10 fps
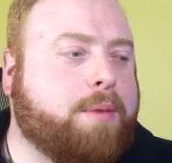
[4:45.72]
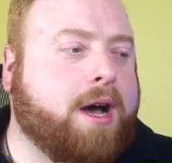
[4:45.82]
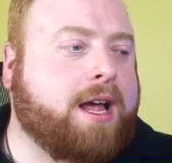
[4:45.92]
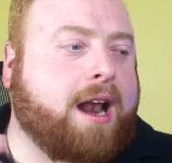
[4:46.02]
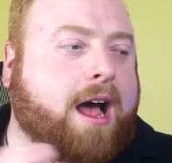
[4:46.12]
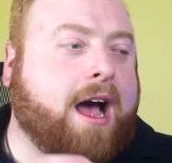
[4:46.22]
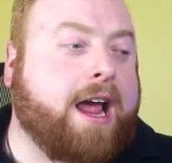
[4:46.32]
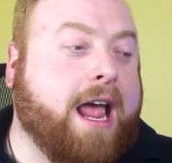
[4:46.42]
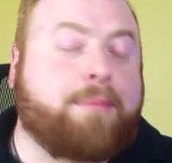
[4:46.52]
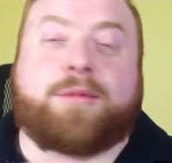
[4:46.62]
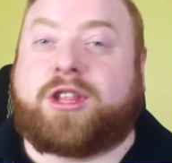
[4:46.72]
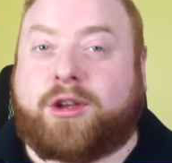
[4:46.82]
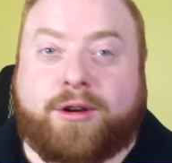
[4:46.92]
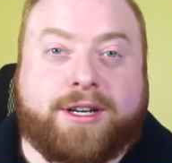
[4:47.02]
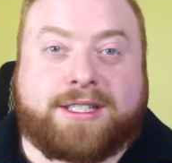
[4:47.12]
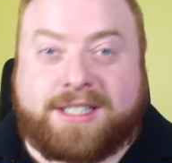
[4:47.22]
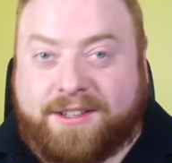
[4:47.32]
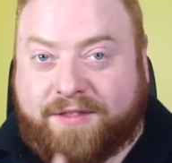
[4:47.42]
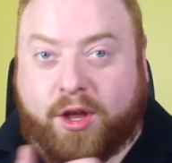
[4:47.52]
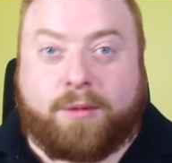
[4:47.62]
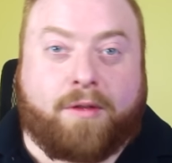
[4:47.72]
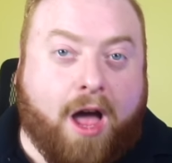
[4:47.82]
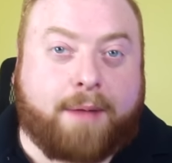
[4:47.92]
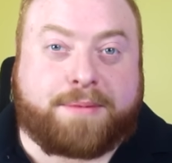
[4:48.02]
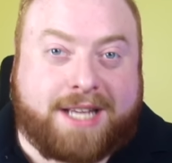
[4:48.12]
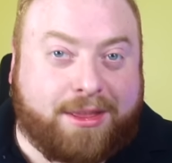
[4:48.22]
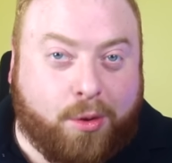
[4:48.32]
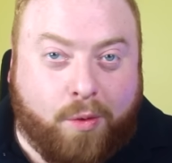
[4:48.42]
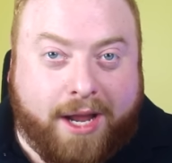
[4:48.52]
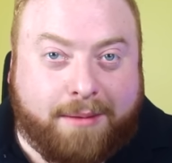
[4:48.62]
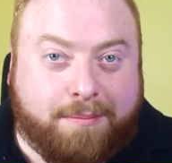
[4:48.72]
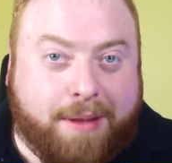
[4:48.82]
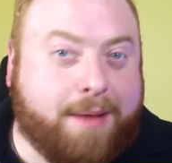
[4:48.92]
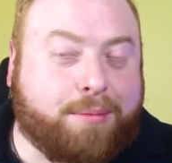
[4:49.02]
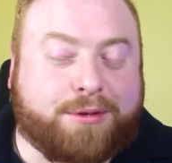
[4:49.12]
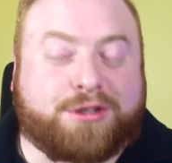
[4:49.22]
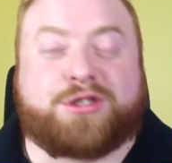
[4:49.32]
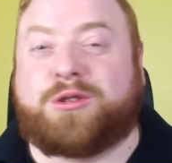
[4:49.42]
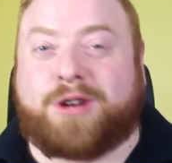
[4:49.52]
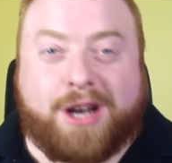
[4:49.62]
but I am curious if they'll update the white paper soon